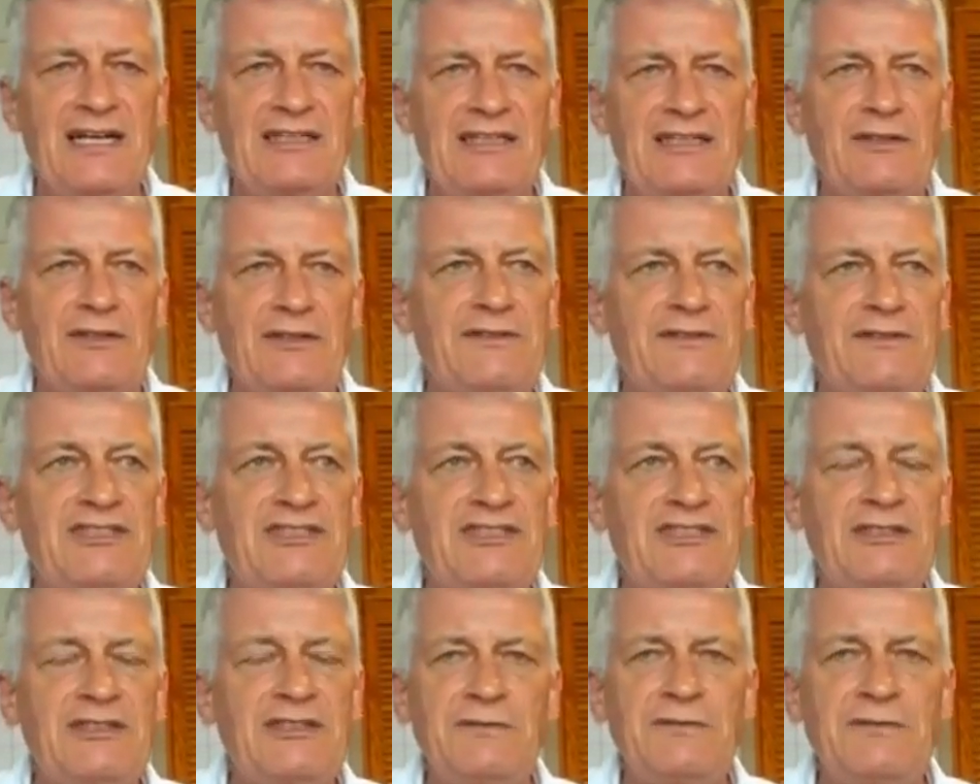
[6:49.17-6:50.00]
So the
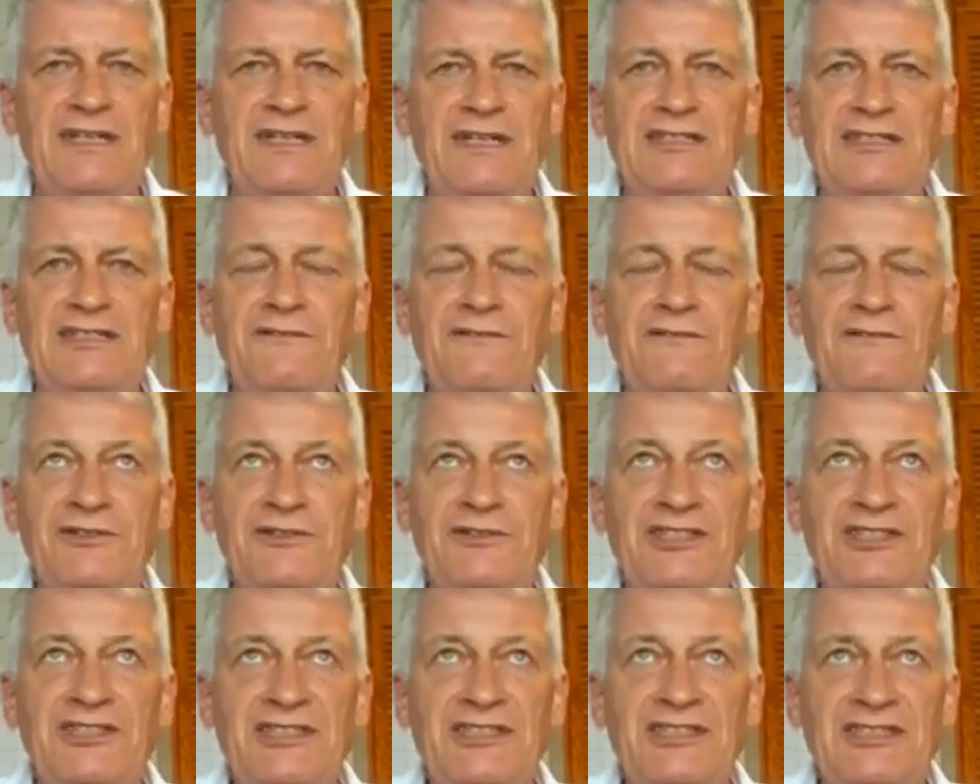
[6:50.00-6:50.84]
situation
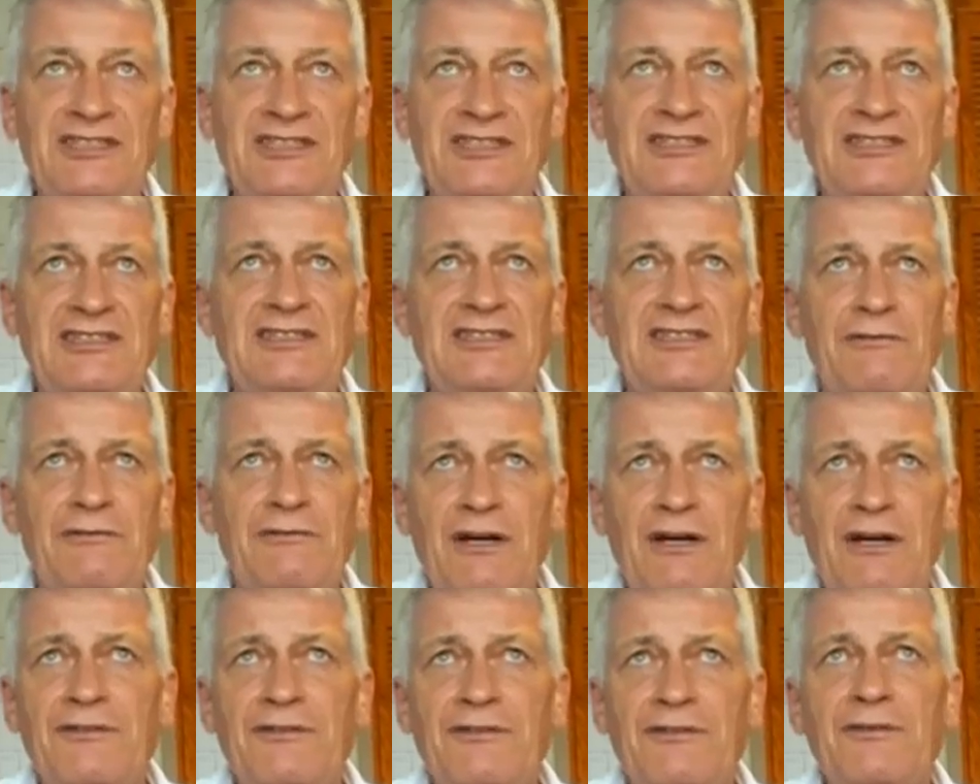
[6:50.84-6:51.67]
for citizens
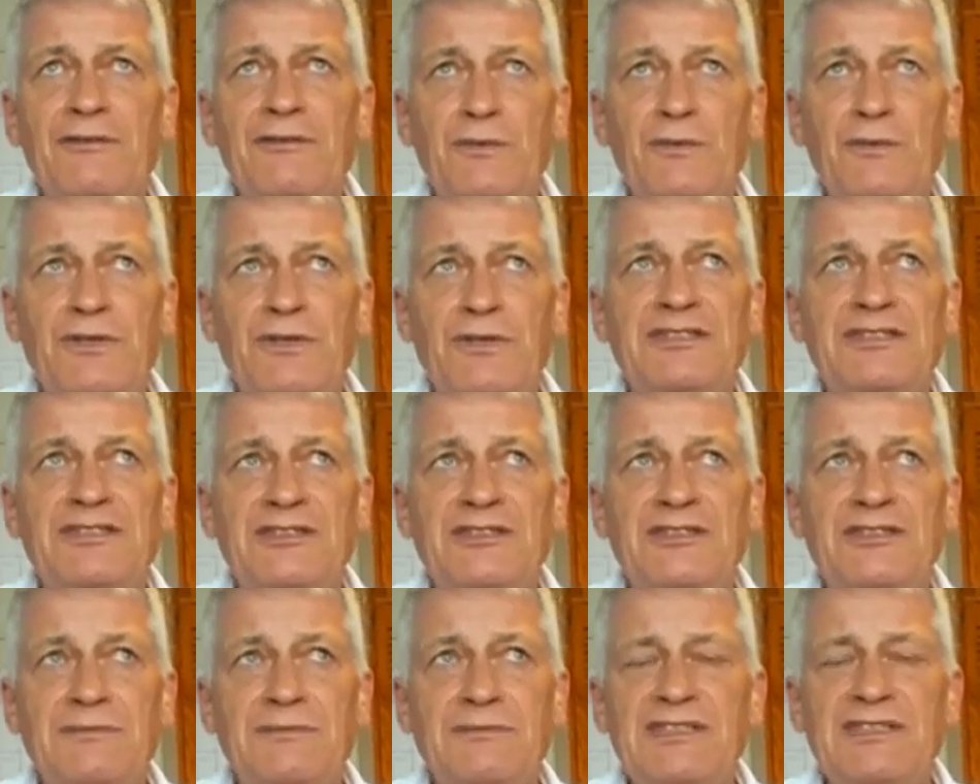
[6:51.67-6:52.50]
around the world
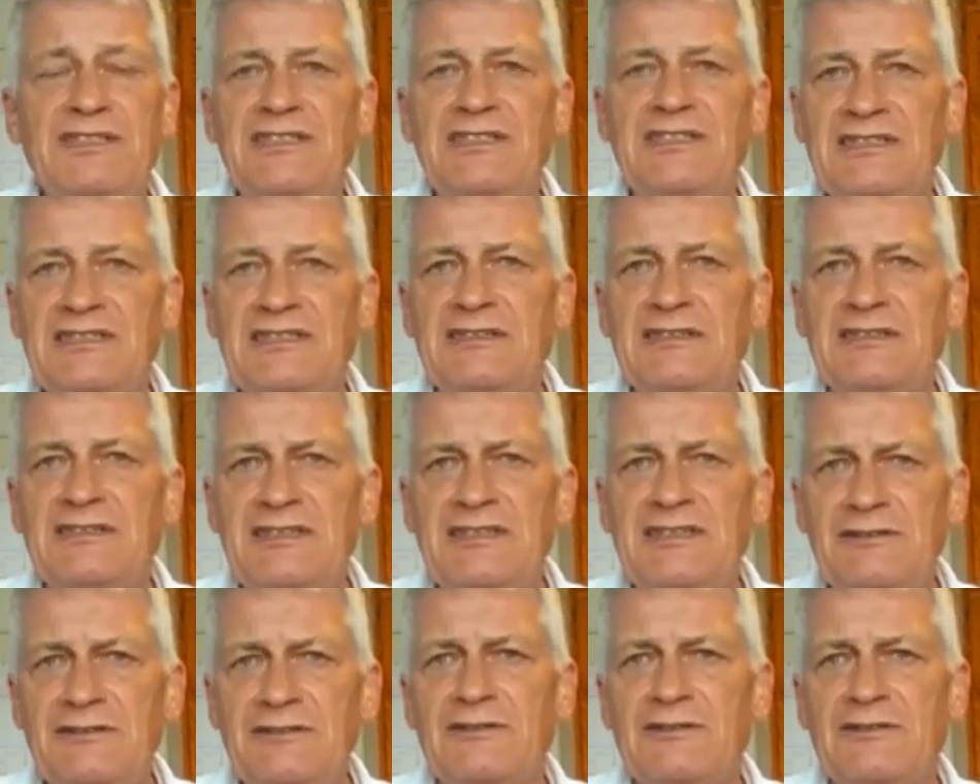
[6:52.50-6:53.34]
is really
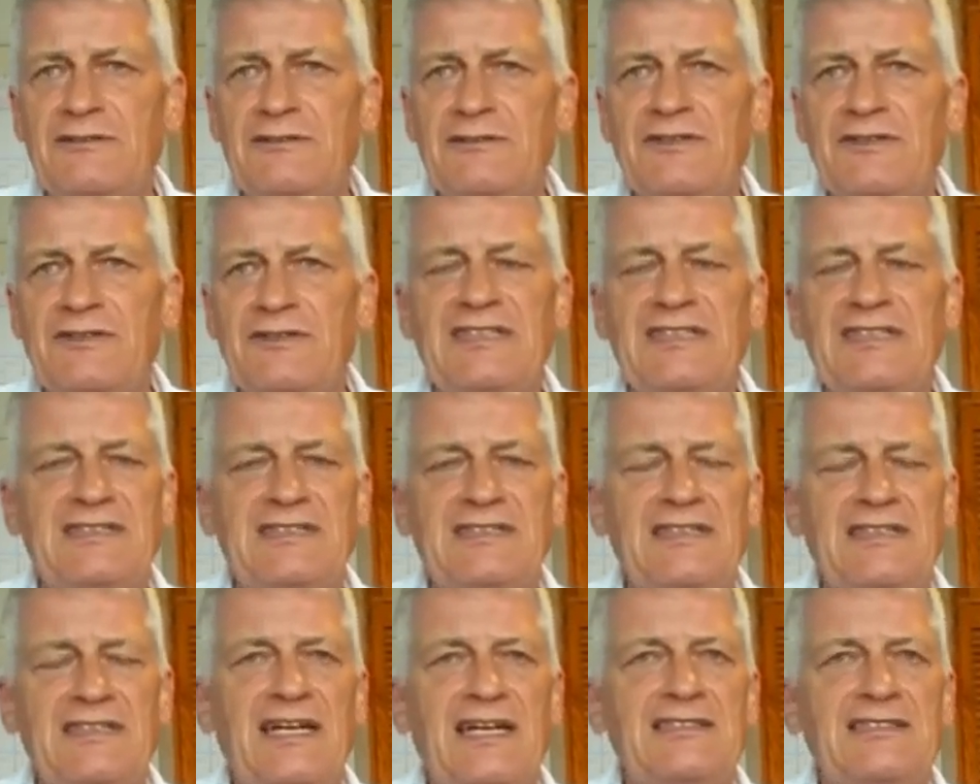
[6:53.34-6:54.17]

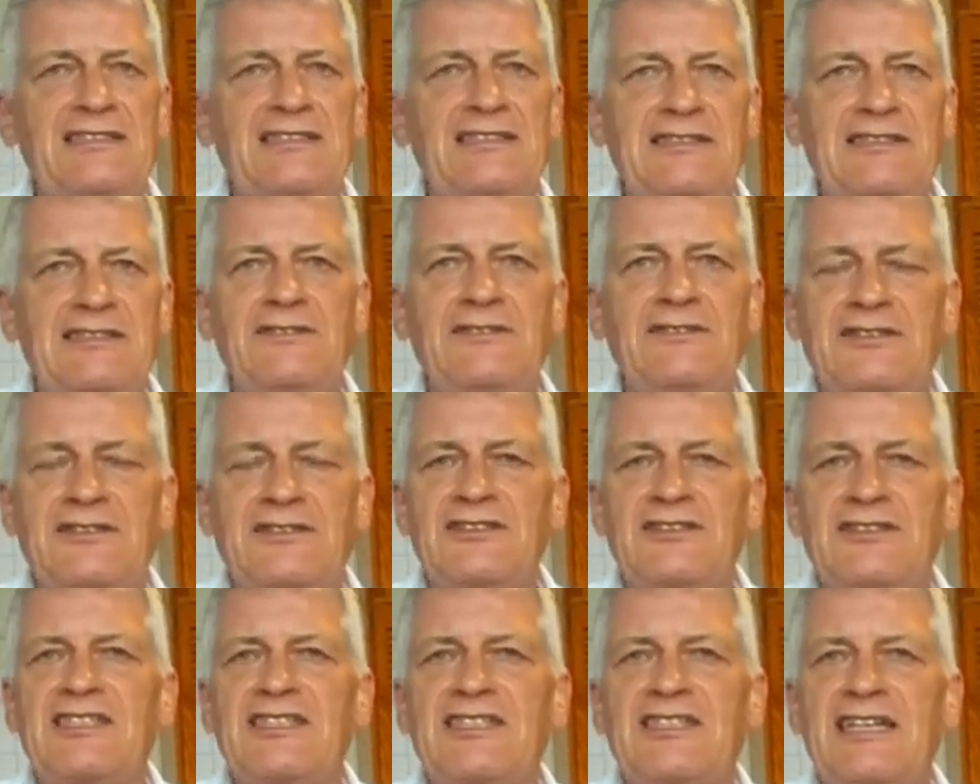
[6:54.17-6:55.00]
deteriorating, and civil
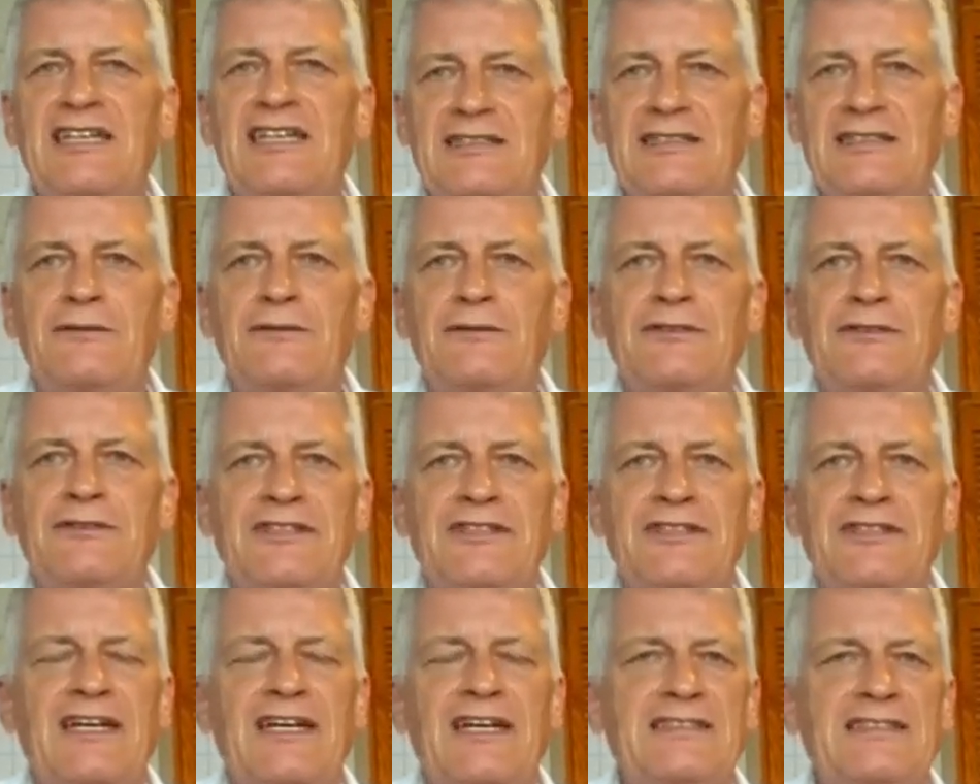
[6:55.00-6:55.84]
society
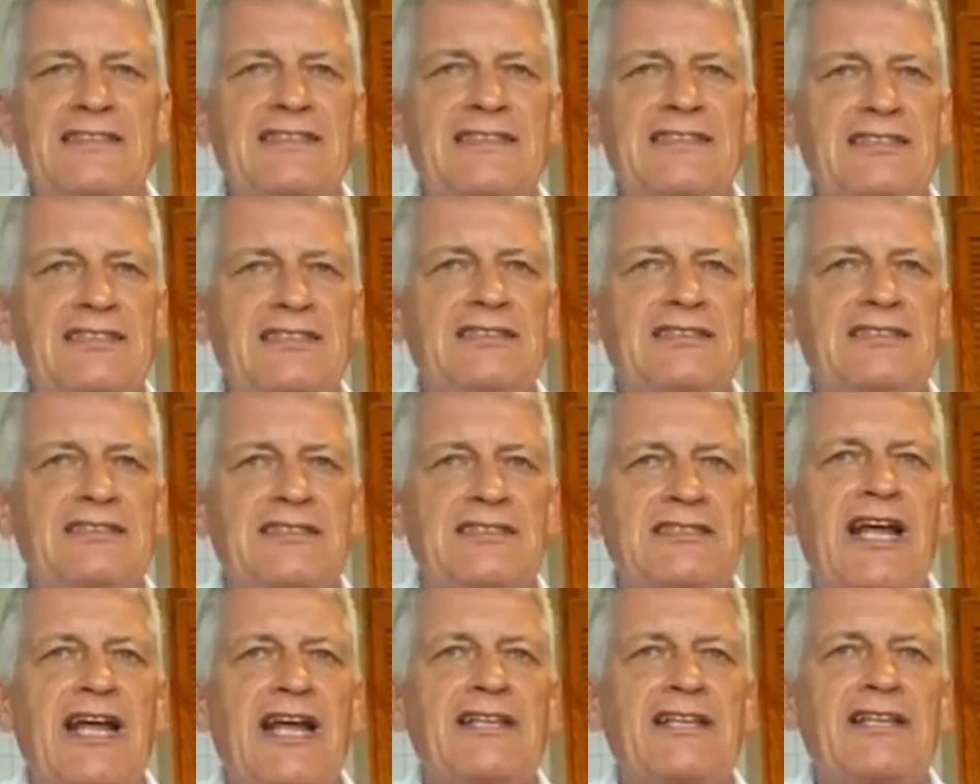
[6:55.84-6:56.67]

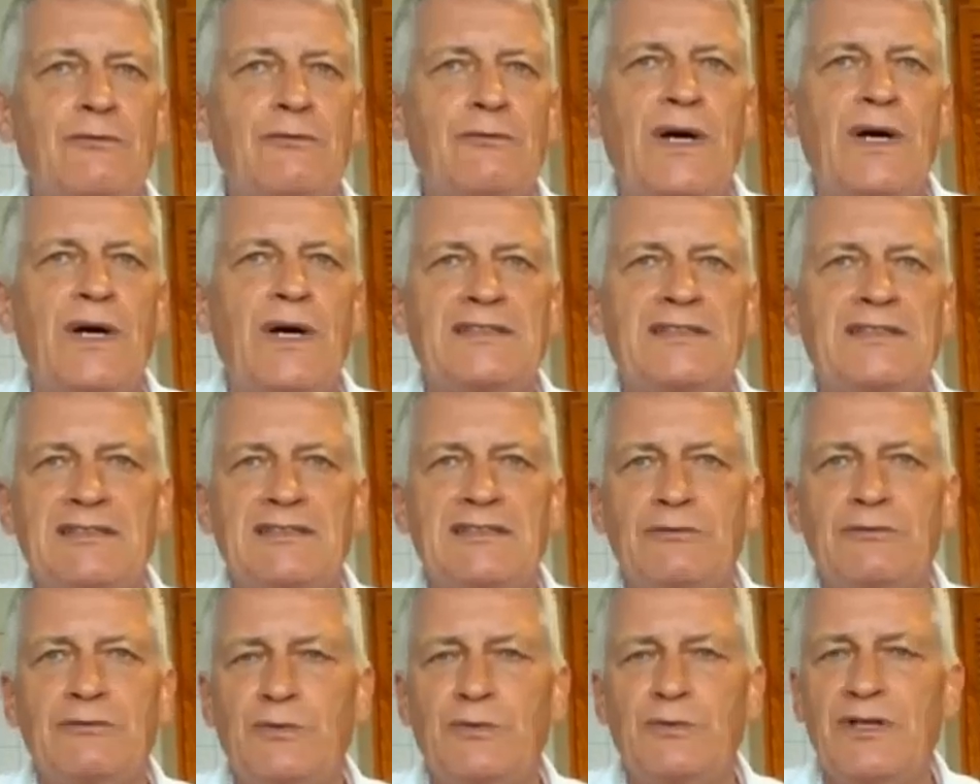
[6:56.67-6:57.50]
organizations like the
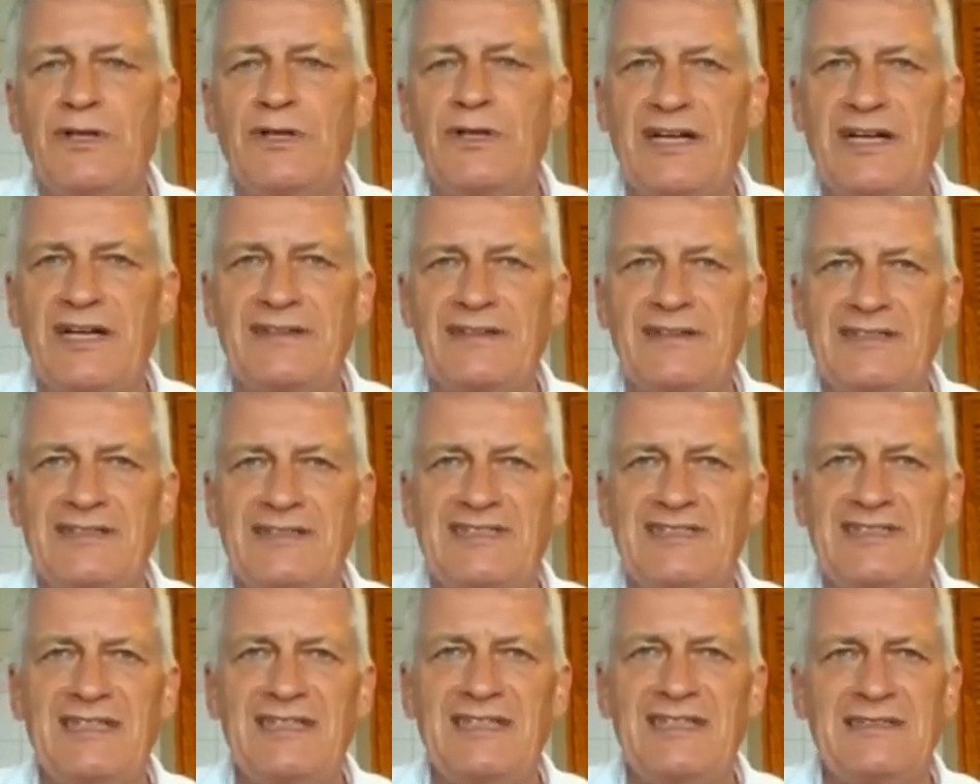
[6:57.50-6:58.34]
ones who work at the
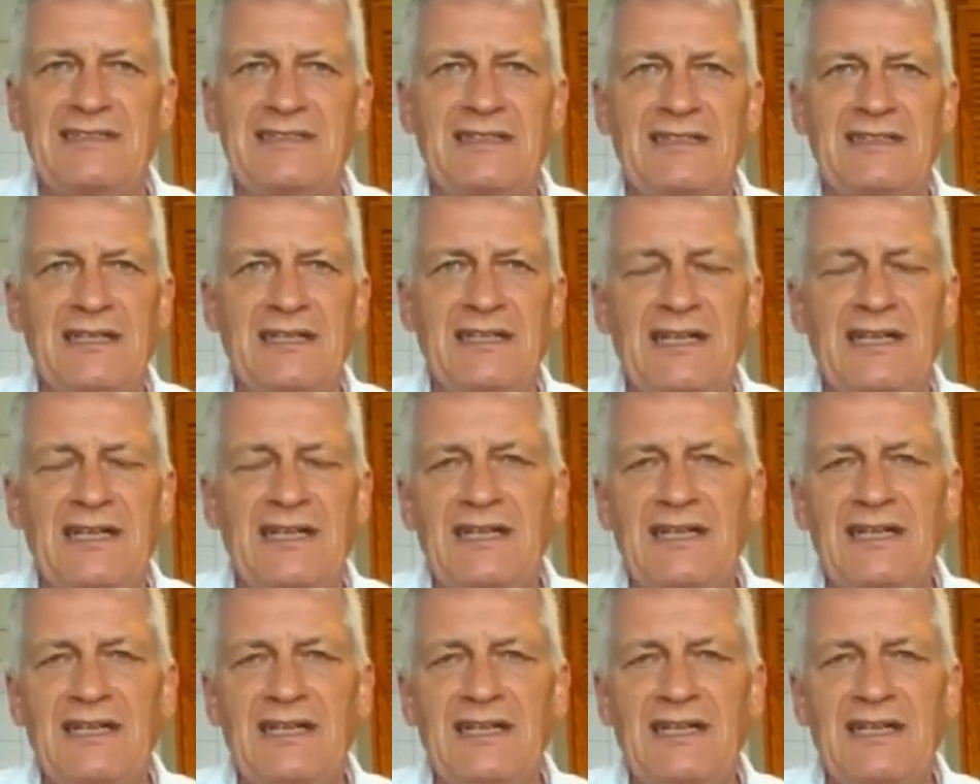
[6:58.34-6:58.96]
center